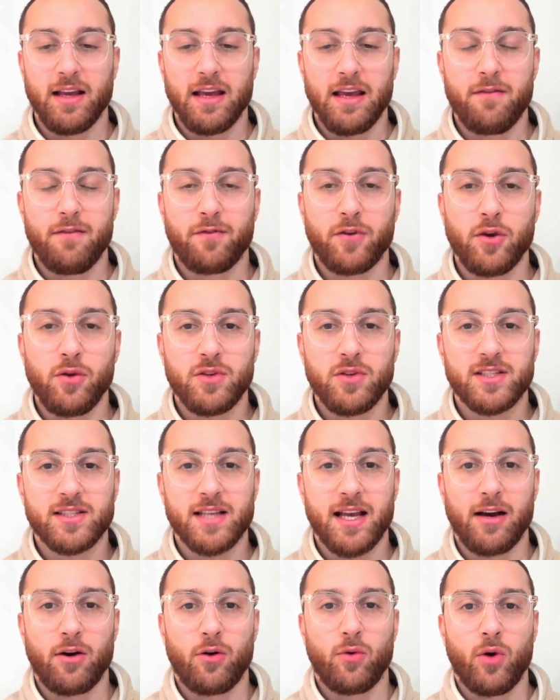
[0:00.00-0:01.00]
If you
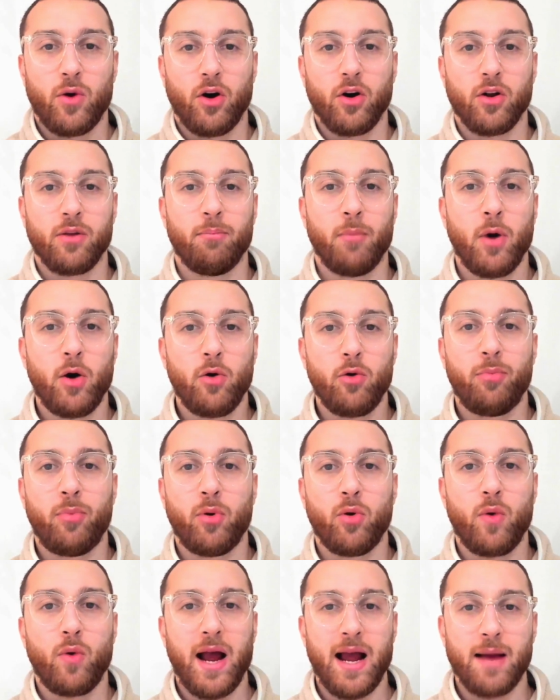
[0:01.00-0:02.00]
sell on
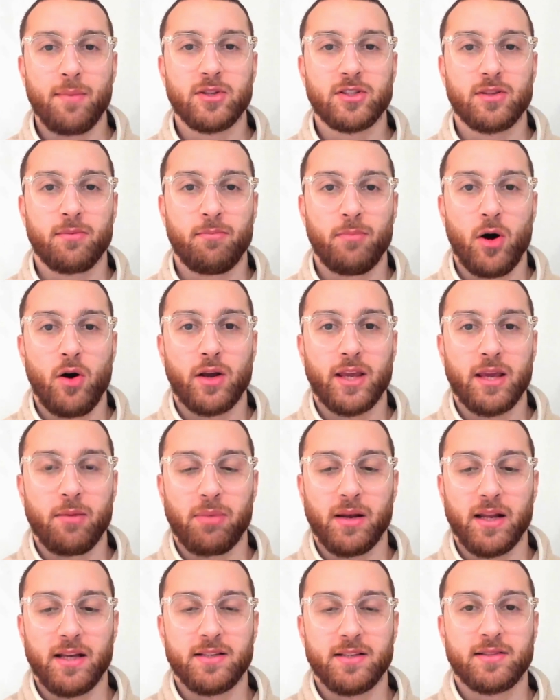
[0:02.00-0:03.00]
multiple Amazon
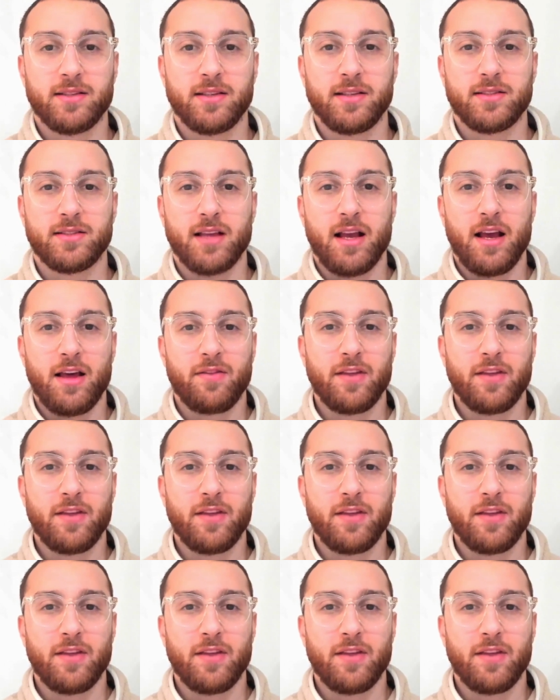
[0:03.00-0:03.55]
marketplaces,